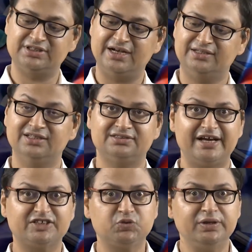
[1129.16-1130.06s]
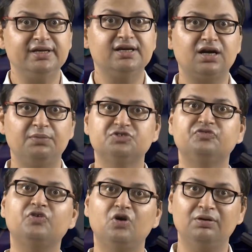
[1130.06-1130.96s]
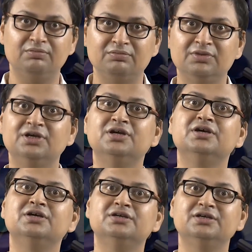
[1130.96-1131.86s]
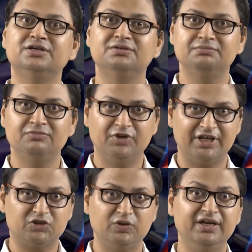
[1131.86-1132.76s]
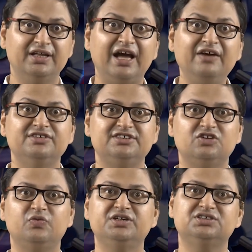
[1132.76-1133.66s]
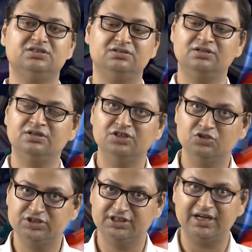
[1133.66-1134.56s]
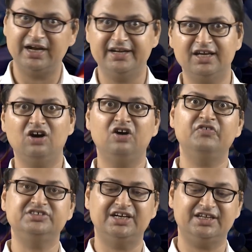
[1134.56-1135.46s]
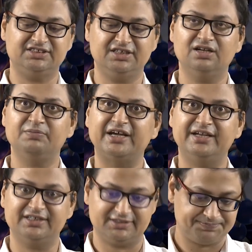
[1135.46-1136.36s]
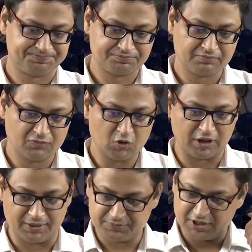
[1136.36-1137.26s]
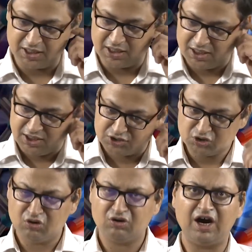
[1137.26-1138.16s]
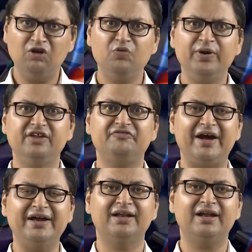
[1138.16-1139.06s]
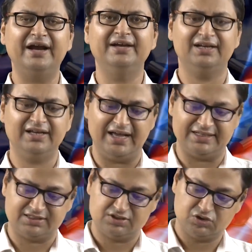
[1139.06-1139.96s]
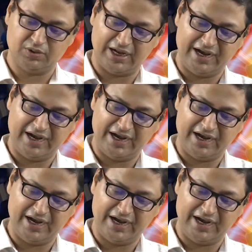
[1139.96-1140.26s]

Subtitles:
that this actually comes from, we can actually derive this equation using the idea of statistical mechanics. Okay. So, how do we define an ideal gas? So, an